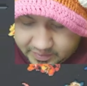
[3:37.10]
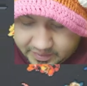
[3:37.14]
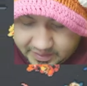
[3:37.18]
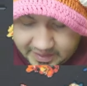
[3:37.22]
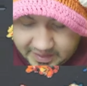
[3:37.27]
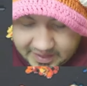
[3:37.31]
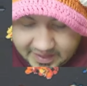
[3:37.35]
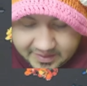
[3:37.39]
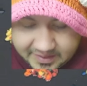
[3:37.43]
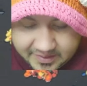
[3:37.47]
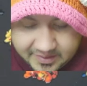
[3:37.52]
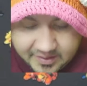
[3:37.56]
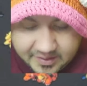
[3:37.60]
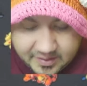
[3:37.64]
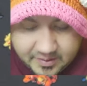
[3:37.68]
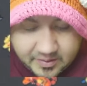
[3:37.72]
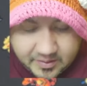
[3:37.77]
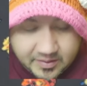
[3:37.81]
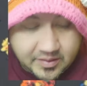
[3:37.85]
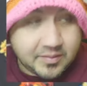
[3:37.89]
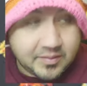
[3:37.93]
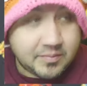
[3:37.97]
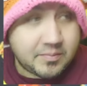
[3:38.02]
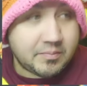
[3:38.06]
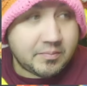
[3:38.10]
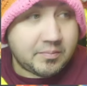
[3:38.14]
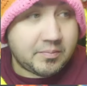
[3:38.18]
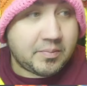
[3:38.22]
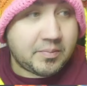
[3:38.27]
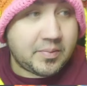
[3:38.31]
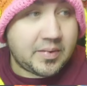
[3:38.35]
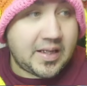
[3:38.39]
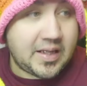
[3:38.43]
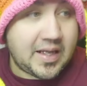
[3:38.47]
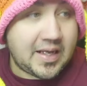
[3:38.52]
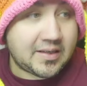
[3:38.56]
has the
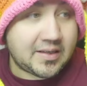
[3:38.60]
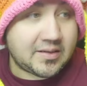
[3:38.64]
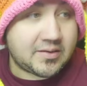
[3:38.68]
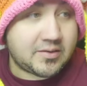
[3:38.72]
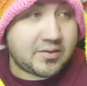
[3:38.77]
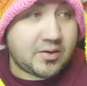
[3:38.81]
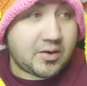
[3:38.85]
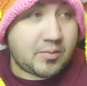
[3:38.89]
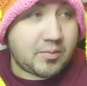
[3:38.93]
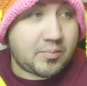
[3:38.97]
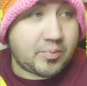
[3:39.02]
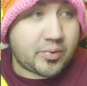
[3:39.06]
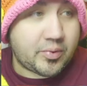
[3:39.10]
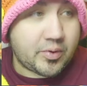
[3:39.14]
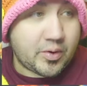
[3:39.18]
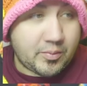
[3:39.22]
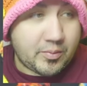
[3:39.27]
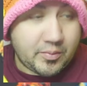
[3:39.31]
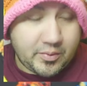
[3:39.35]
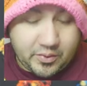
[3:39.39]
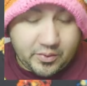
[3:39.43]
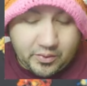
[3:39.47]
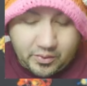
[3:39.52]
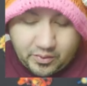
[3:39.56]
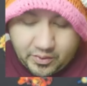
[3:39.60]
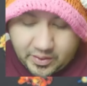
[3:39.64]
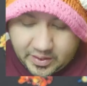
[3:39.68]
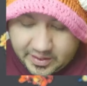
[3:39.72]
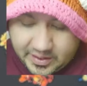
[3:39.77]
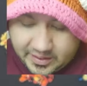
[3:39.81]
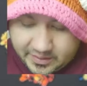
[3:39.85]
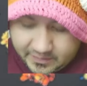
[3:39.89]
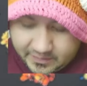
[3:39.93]
black star promo on it